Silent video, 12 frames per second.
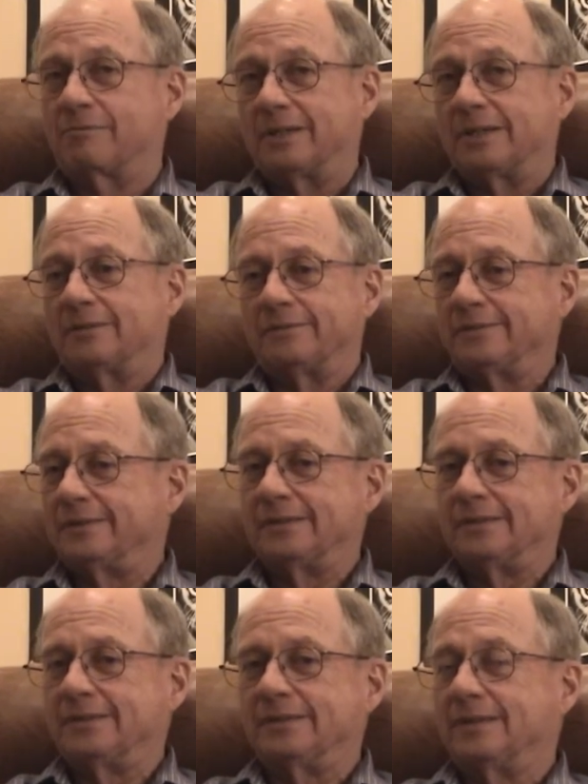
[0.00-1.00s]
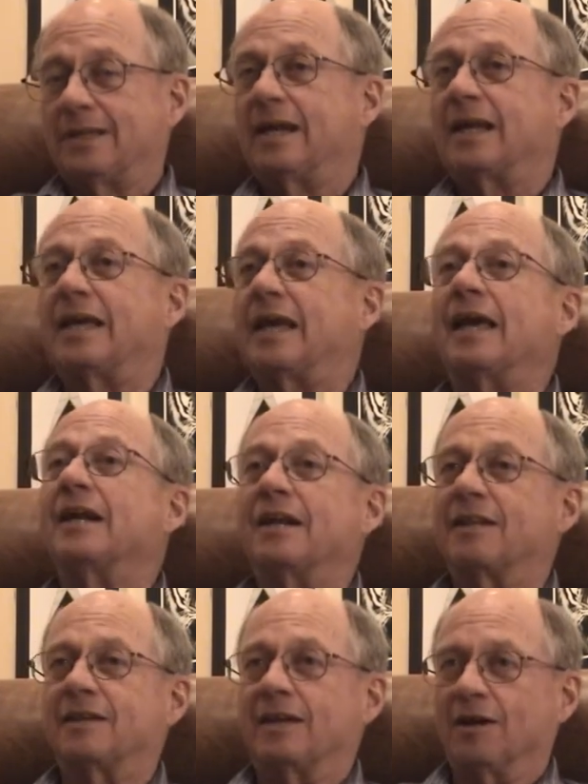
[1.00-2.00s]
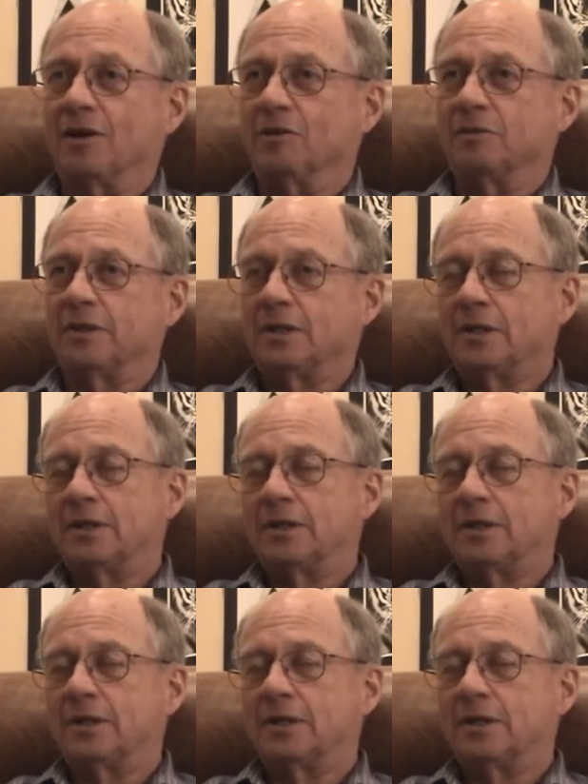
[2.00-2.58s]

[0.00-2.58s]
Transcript: well, they didn't gain anything out of it.